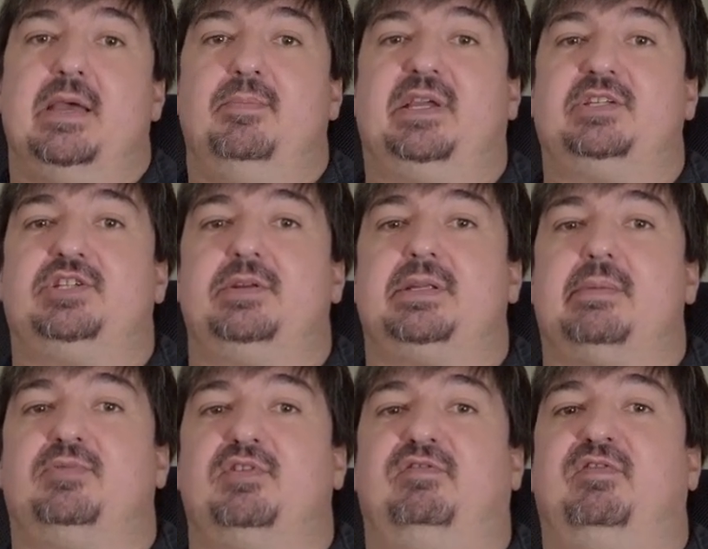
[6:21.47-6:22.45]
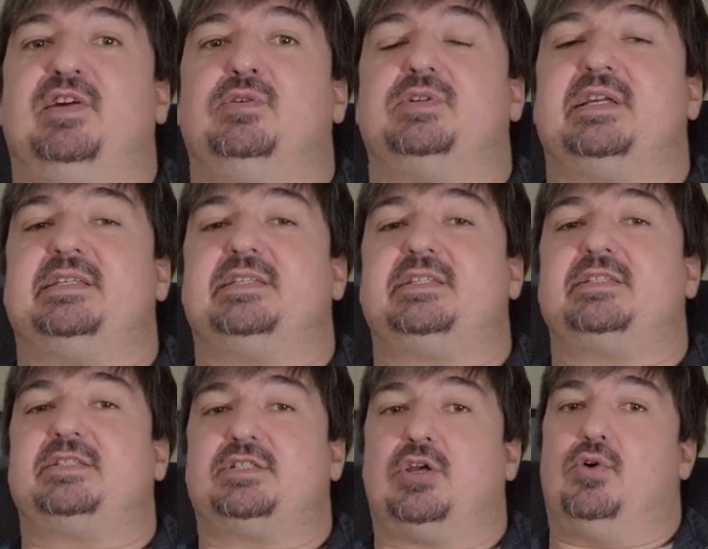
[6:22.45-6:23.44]
because your depth of field is
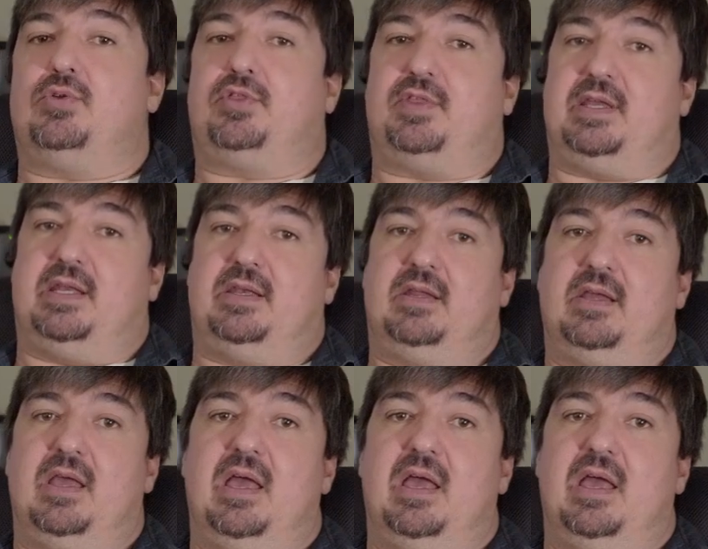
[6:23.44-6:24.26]
so thin.